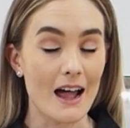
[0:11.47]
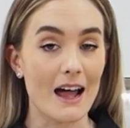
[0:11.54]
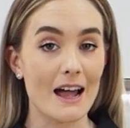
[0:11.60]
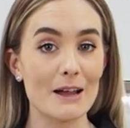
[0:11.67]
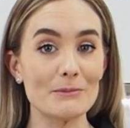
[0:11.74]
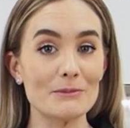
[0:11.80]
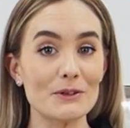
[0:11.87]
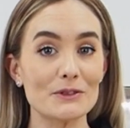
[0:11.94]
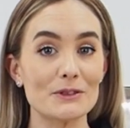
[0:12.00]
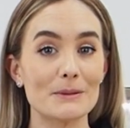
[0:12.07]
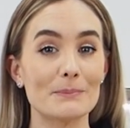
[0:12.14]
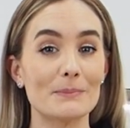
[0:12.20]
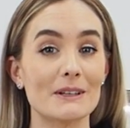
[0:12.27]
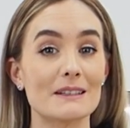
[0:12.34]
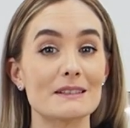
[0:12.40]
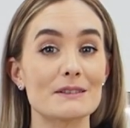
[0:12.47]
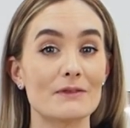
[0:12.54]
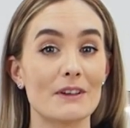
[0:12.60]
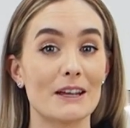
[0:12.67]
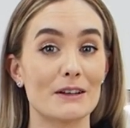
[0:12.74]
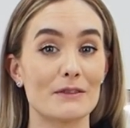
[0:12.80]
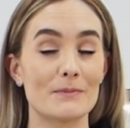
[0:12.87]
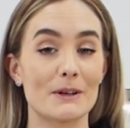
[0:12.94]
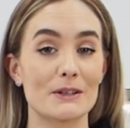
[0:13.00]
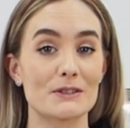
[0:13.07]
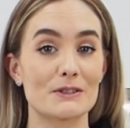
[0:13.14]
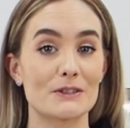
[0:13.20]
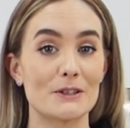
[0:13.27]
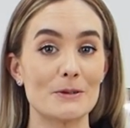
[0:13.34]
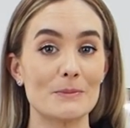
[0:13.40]
I'm not the biggest fan of
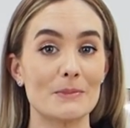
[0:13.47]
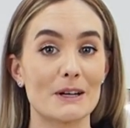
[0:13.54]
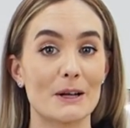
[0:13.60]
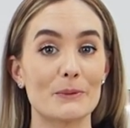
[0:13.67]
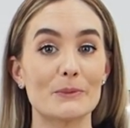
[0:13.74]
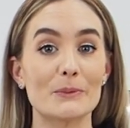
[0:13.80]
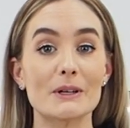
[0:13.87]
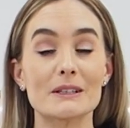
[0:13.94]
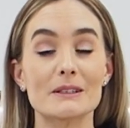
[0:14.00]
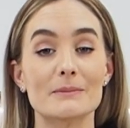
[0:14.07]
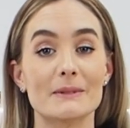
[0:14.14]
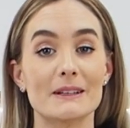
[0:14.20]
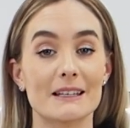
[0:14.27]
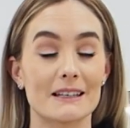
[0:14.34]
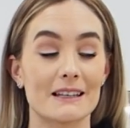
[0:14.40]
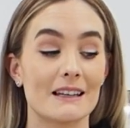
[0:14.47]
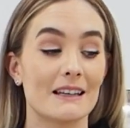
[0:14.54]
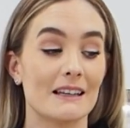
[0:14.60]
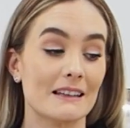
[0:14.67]
mushroom, but I will admit